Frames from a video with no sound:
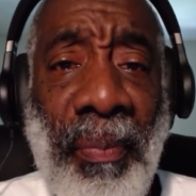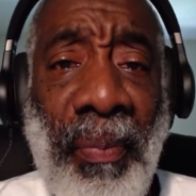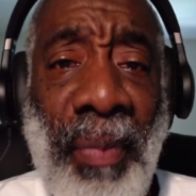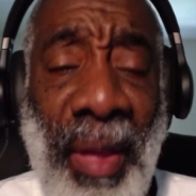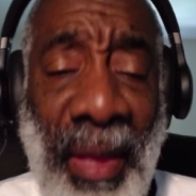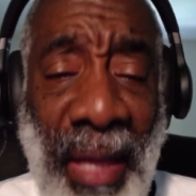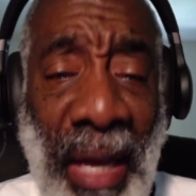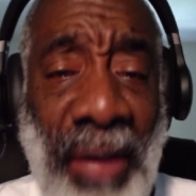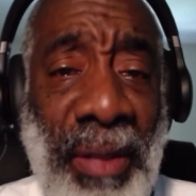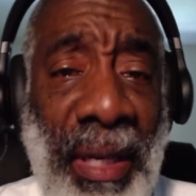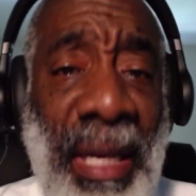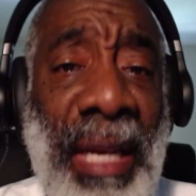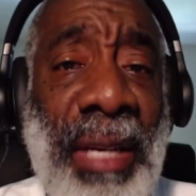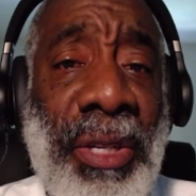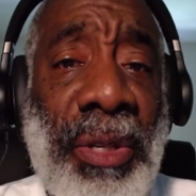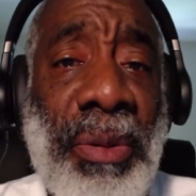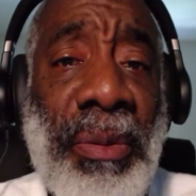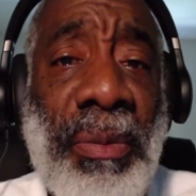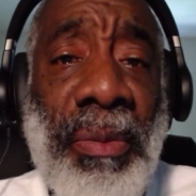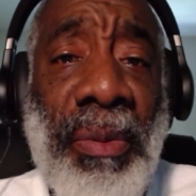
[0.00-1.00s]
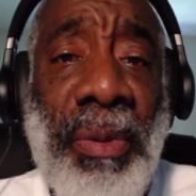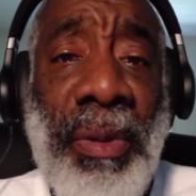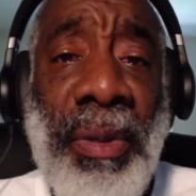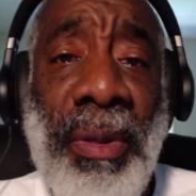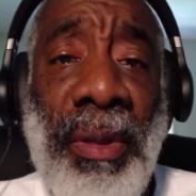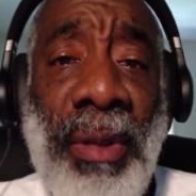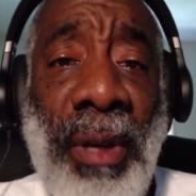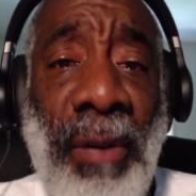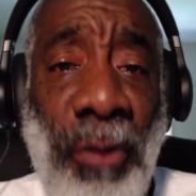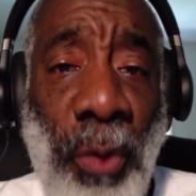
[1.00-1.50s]
There's an issue
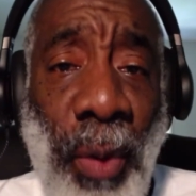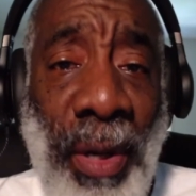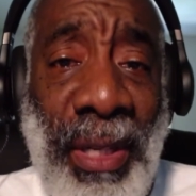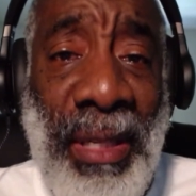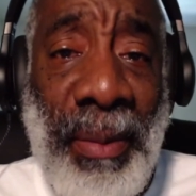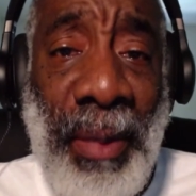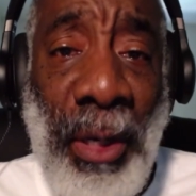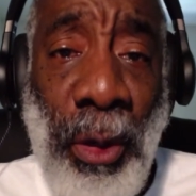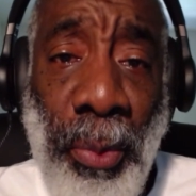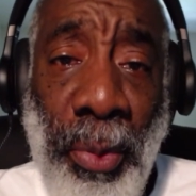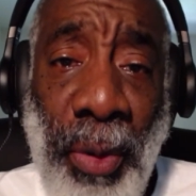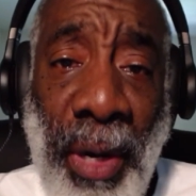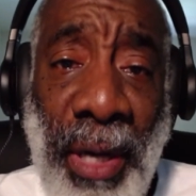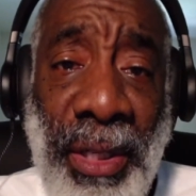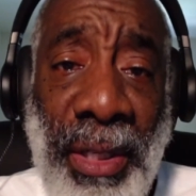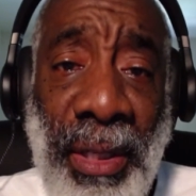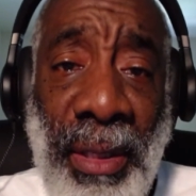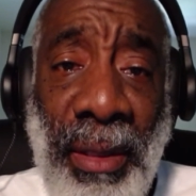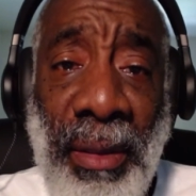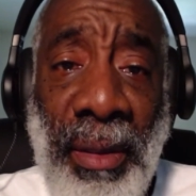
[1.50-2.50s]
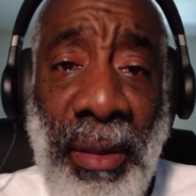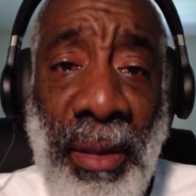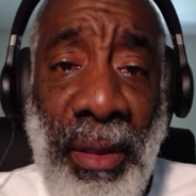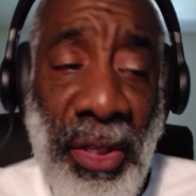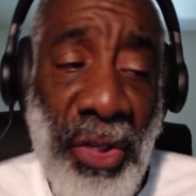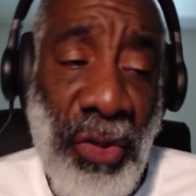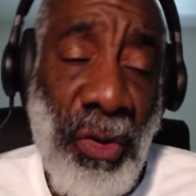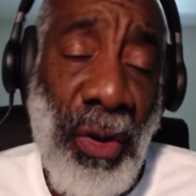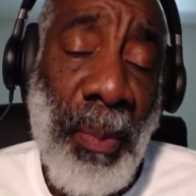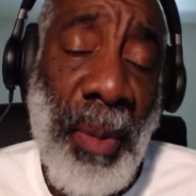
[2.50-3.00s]
of racism and oppression. The
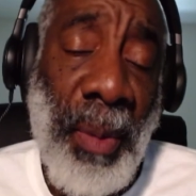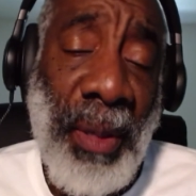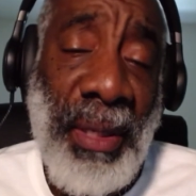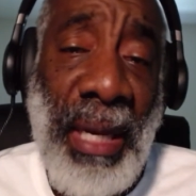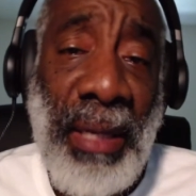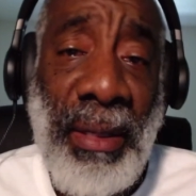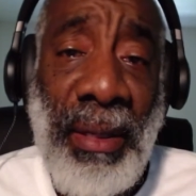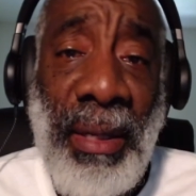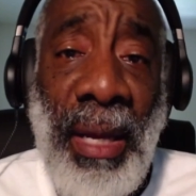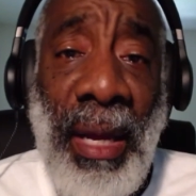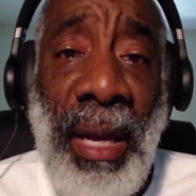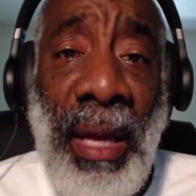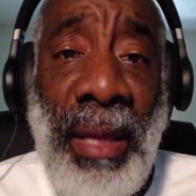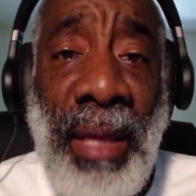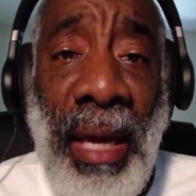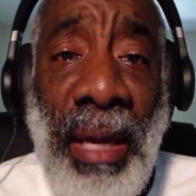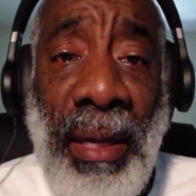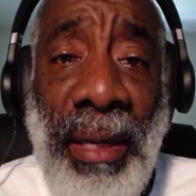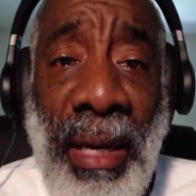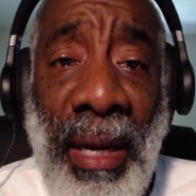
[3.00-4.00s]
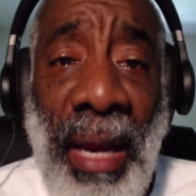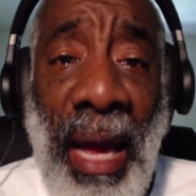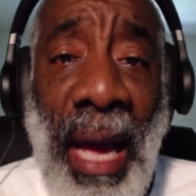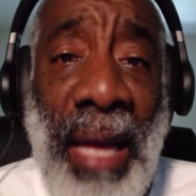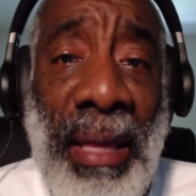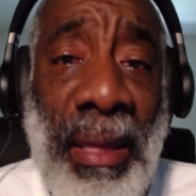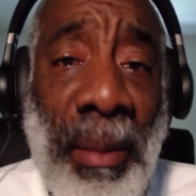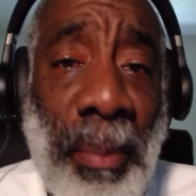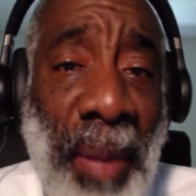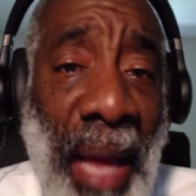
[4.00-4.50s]
Starbucks that denied
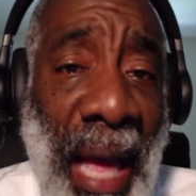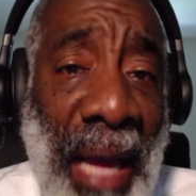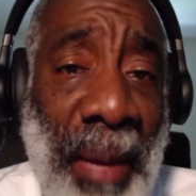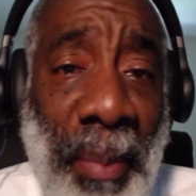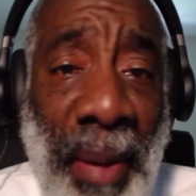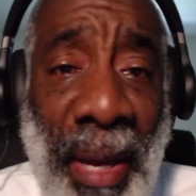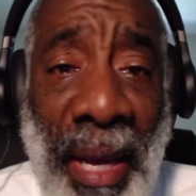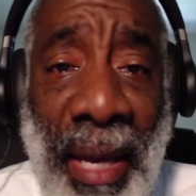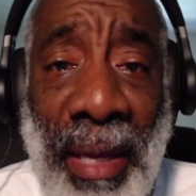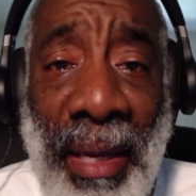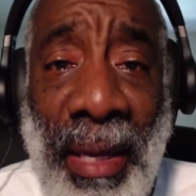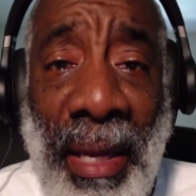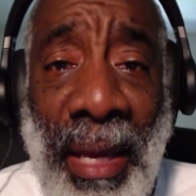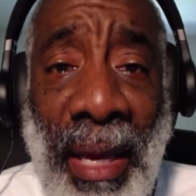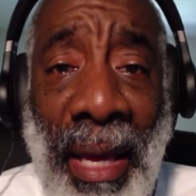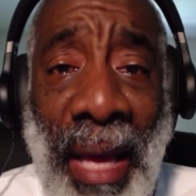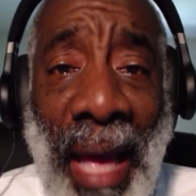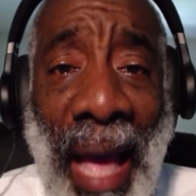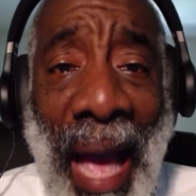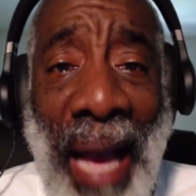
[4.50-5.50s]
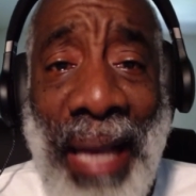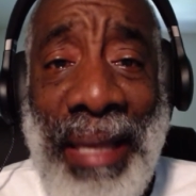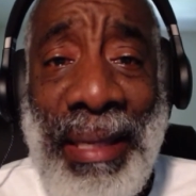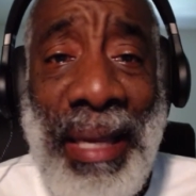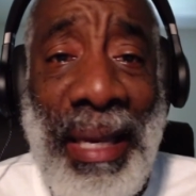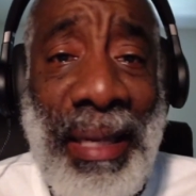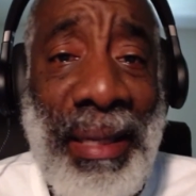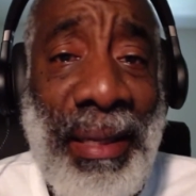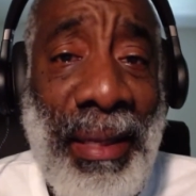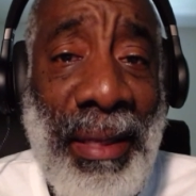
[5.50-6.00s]
the Black man
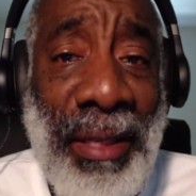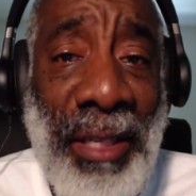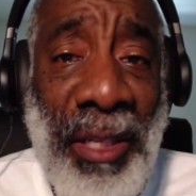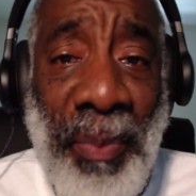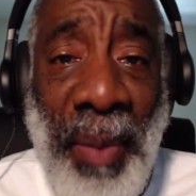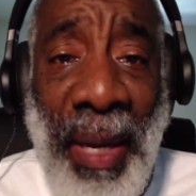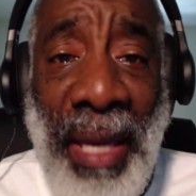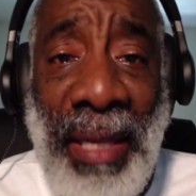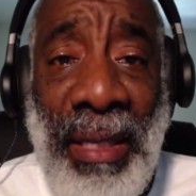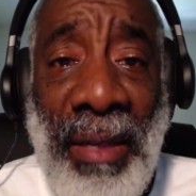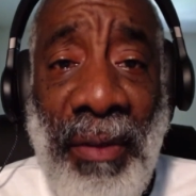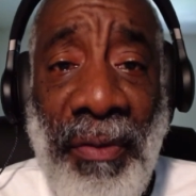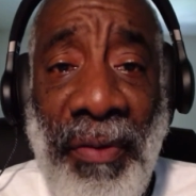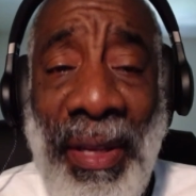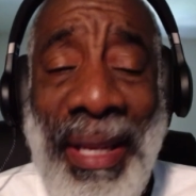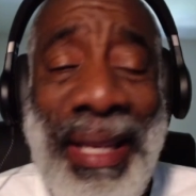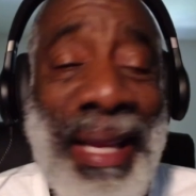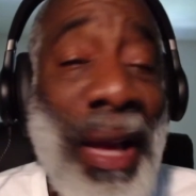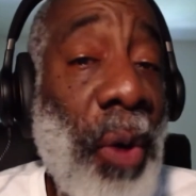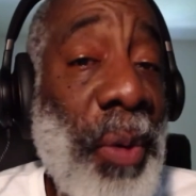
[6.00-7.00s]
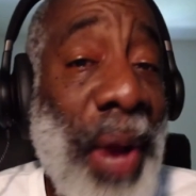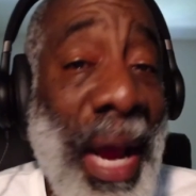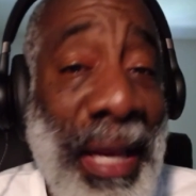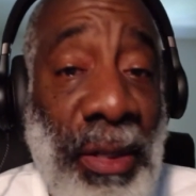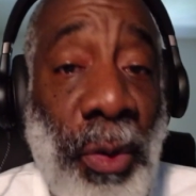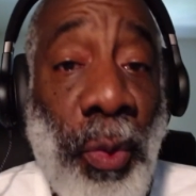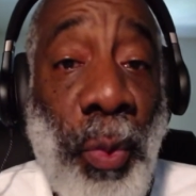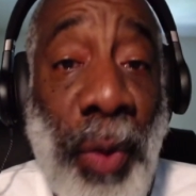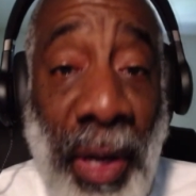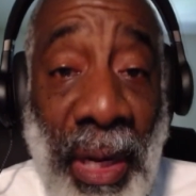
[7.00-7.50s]
access to the space in Philly. Oh, that's a
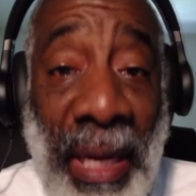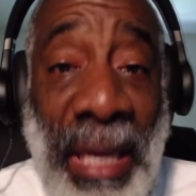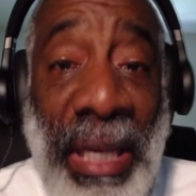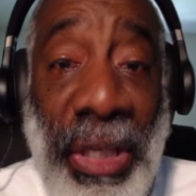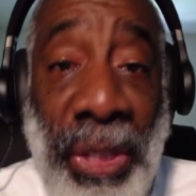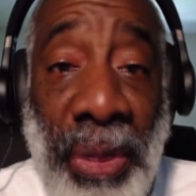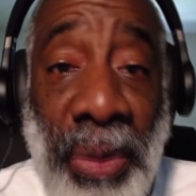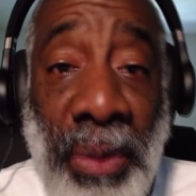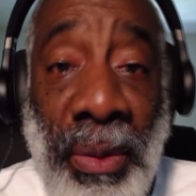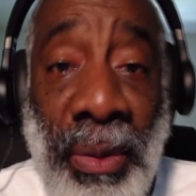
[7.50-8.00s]
real issue.